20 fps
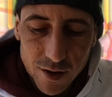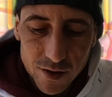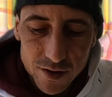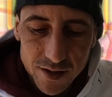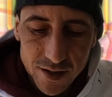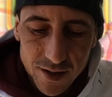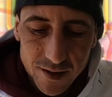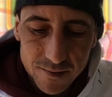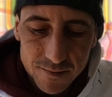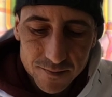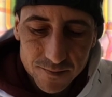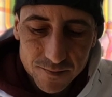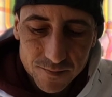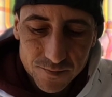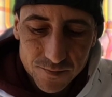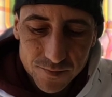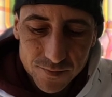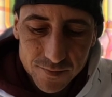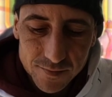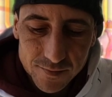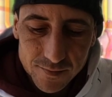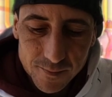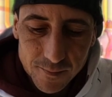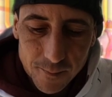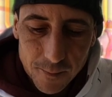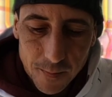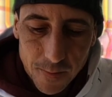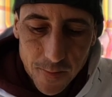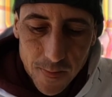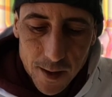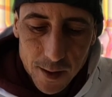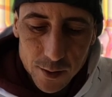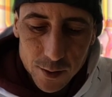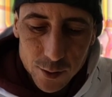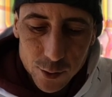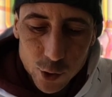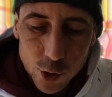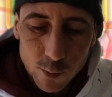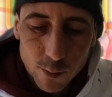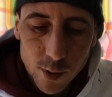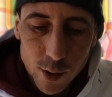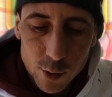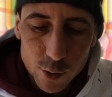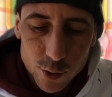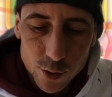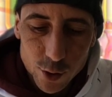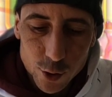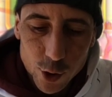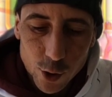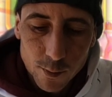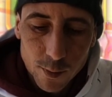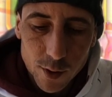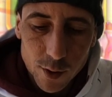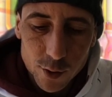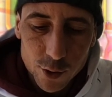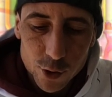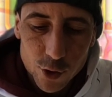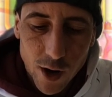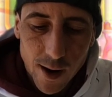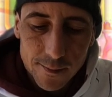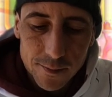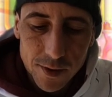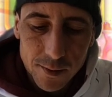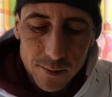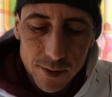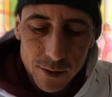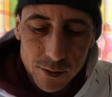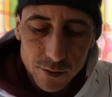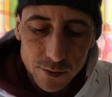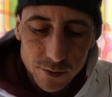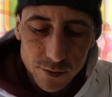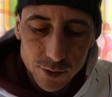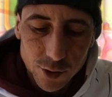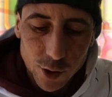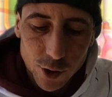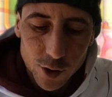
Bonanza. Two blues, two blues, drop the blue.